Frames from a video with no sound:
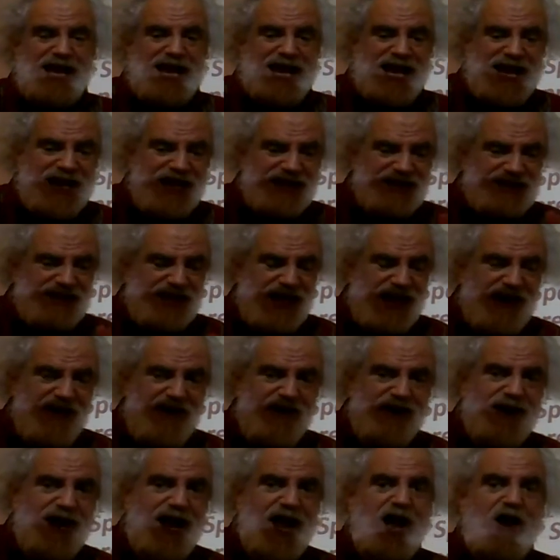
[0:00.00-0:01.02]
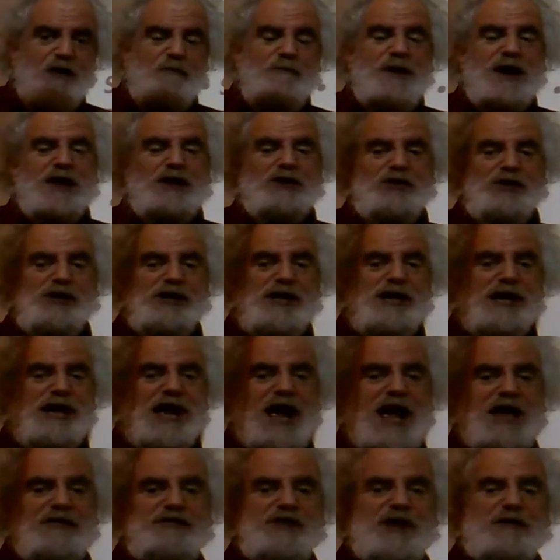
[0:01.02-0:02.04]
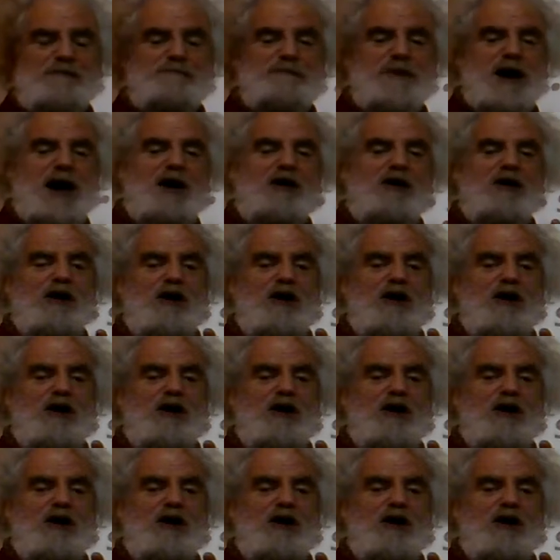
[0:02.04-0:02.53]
is carried out by looking at the amount